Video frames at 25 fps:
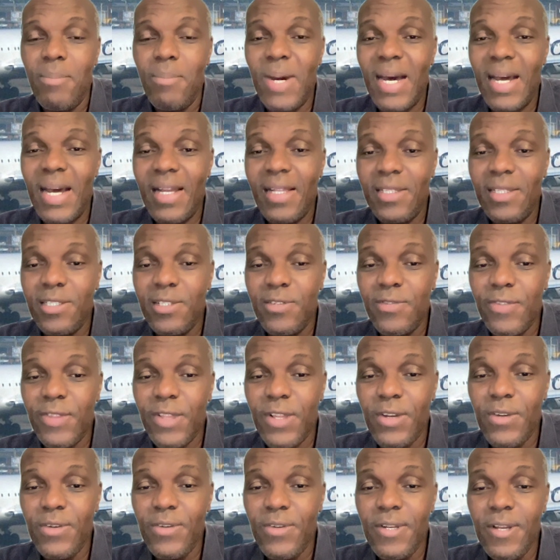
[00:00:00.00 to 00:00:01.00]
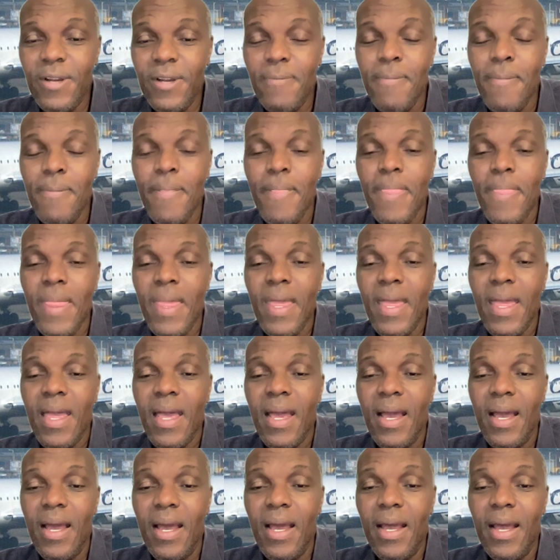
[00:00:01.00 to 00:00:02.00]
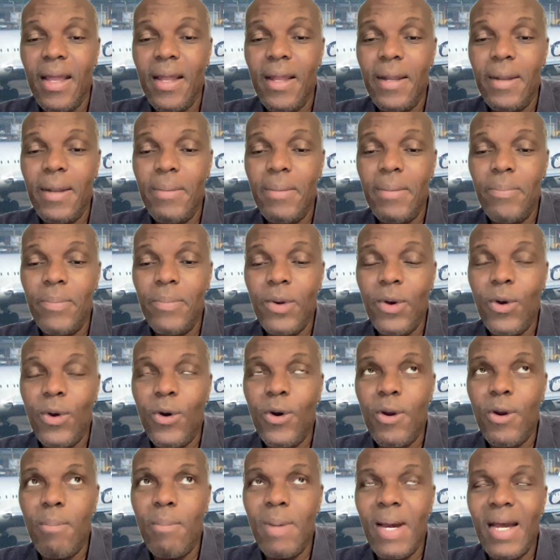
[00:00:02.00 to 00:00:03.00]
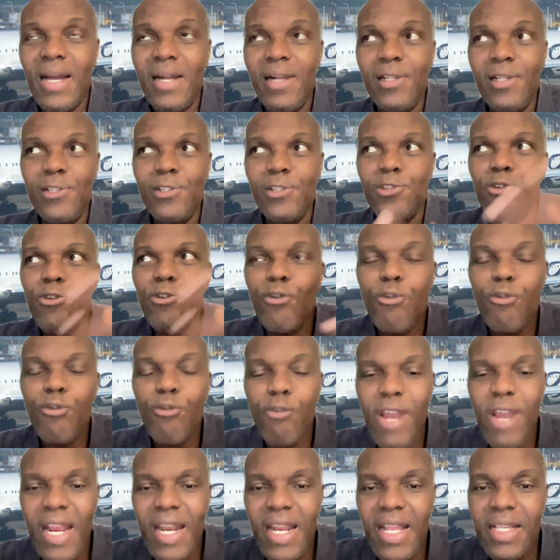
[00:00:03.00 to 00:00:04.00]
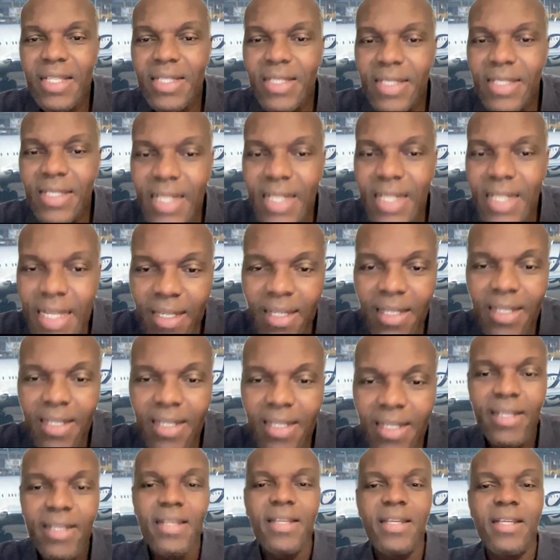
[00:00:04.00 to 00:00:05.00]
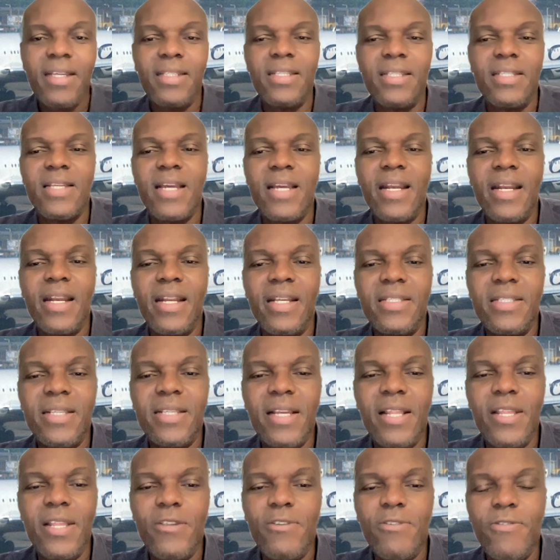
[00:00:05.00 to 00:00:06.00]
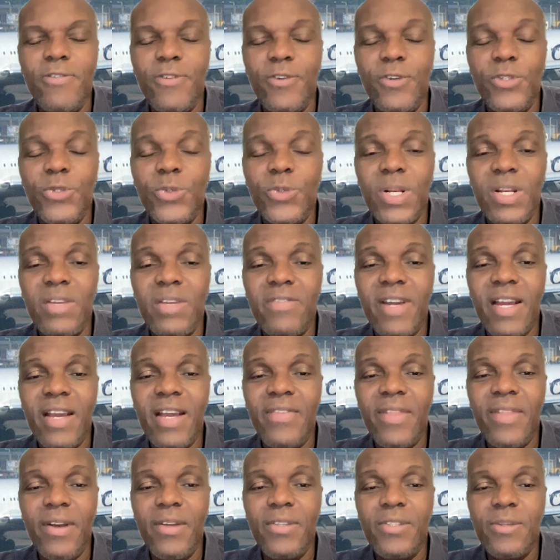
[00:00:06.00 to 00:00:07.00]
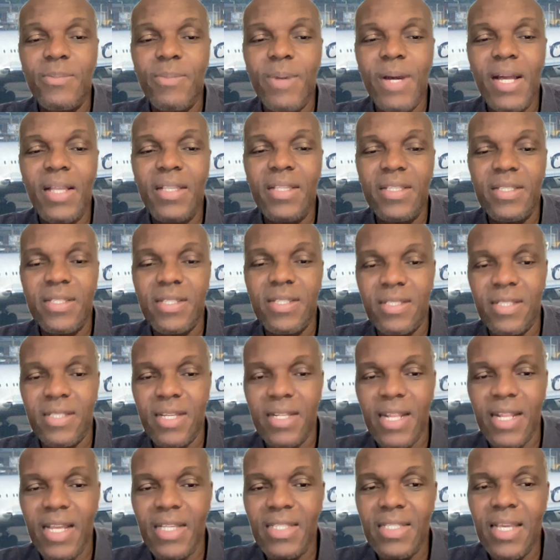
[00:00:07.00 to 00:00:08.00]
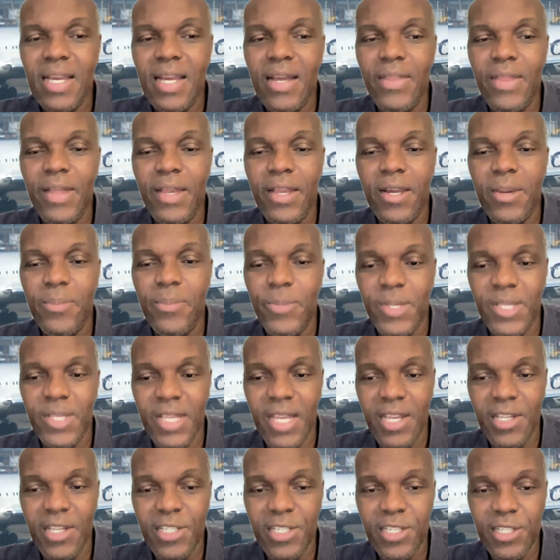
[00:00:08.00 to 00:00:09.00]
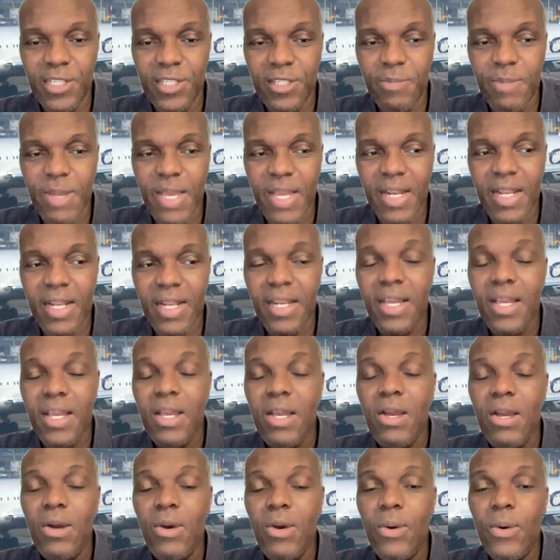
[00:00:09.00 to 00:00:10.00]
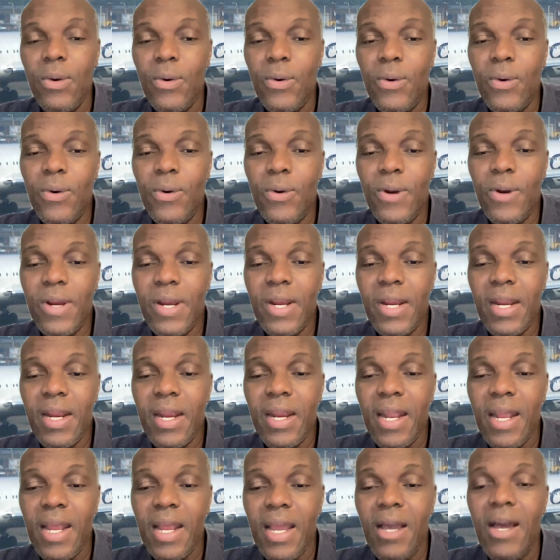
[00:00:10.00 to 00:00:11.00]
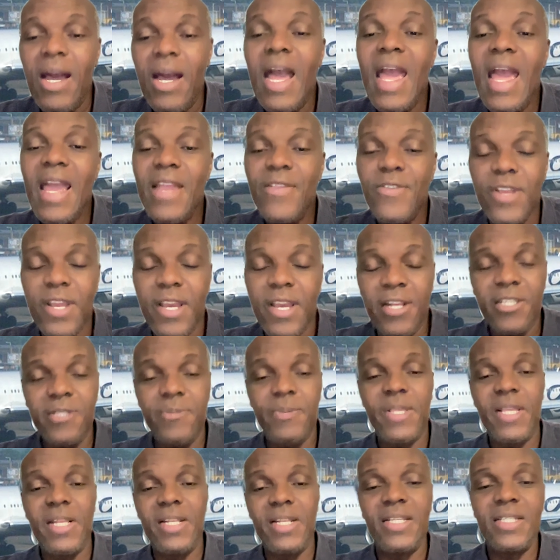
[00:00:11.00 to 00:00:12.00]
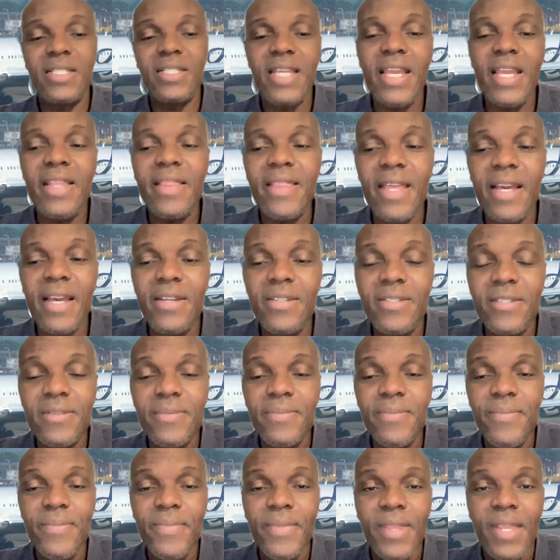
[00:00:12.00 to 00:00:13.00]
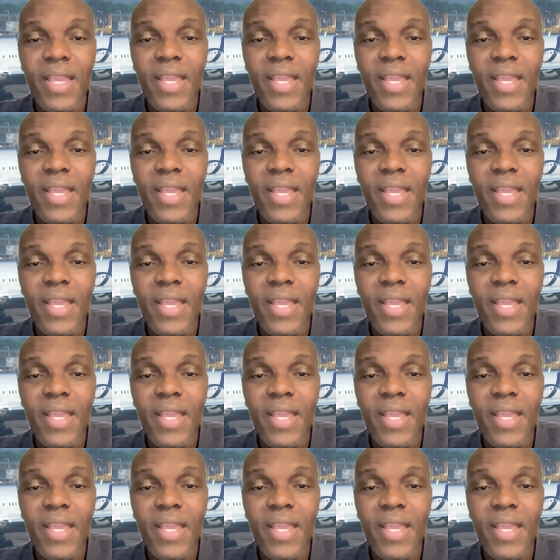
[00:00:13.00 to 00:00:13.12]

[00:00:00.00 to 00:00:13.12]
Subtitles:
miles flown, or miles credited, because it's not necessarily you flew 25,000 miles. It's just that that's how the computations made it. Or, and you got to spend at least 8,000.